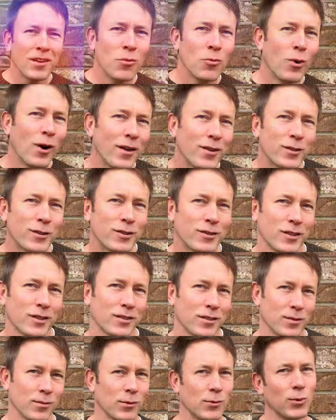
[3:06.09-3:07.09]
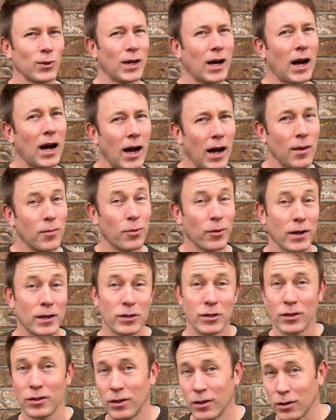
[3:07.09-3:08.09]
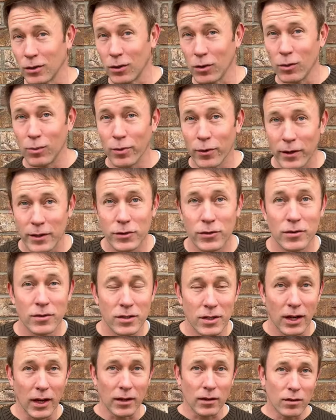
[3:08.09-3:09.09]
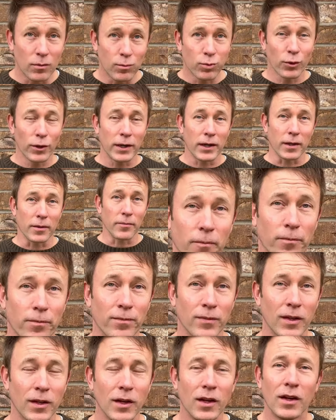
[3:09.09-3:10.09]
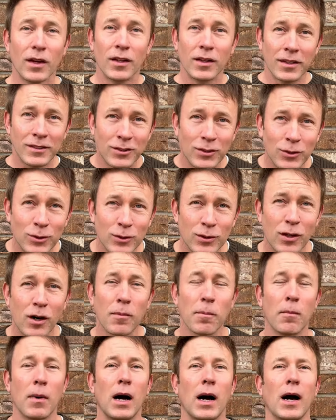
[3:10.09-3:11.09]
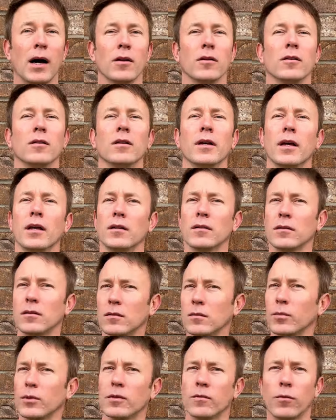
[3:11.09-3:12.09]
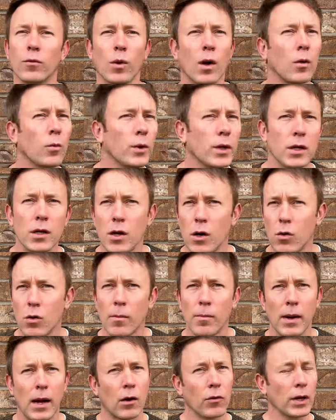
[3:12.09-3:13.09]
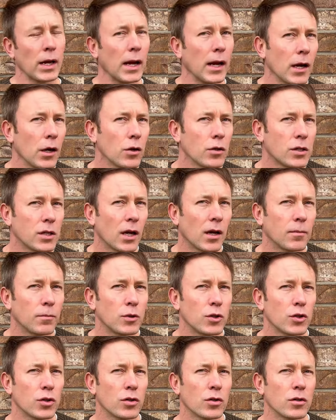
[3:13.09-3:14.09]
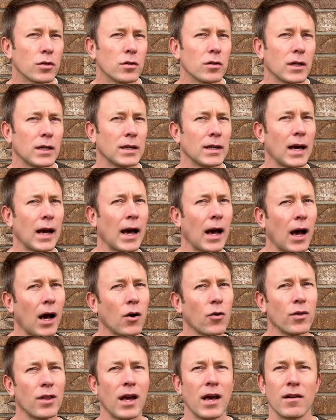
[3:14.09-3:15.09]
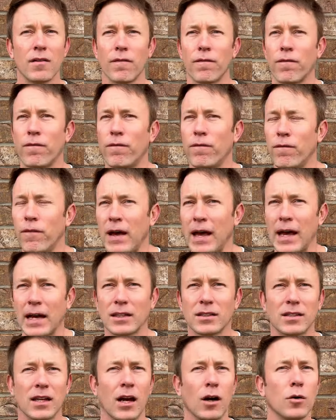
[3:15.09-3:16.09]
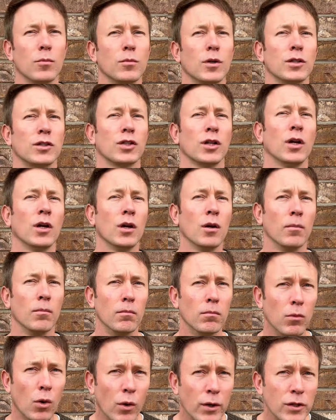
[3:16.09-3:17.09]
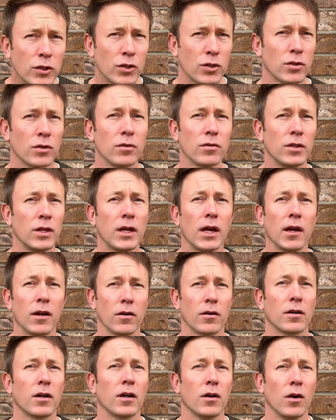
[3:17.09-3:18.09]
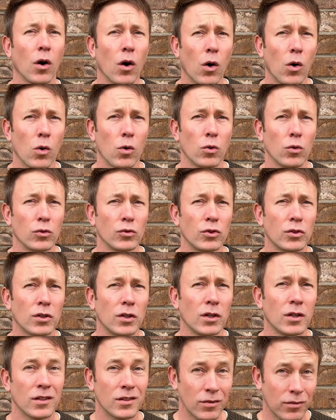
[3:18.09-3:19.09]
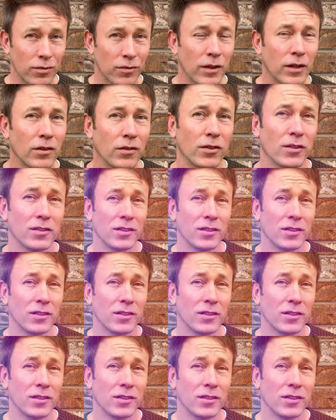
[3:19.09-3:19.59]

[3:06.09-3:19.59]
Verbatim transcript: of weather systems would high pressure and low pressure tend to bring? Let's use our model and a little bit of what we know about air temperature and how that affects how much moisture the air can hold to figure this